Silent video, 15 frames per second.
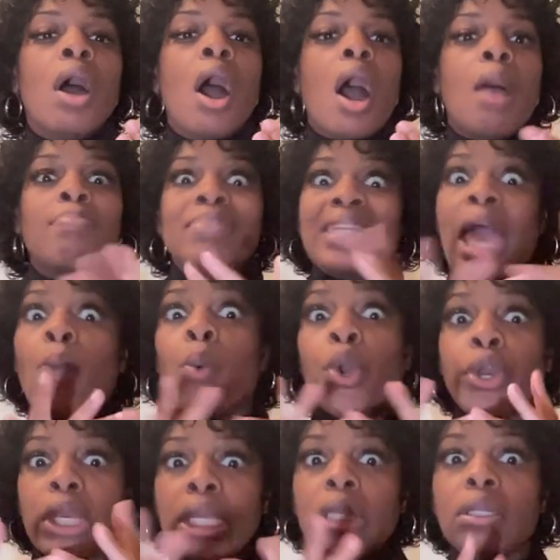
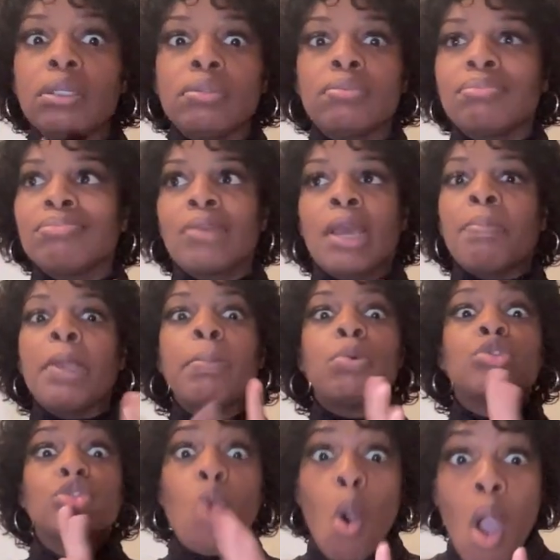networking,
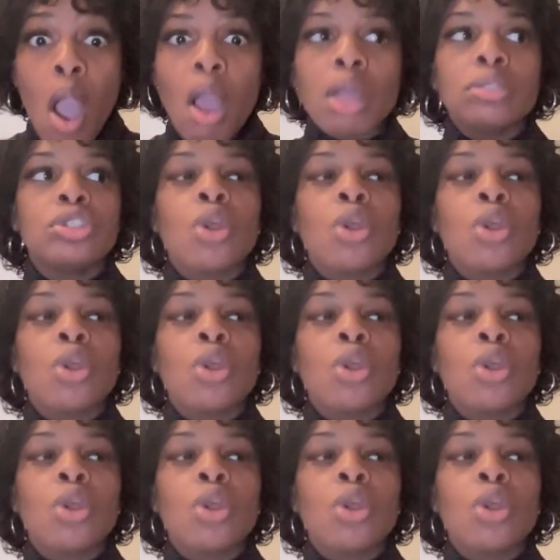people talk.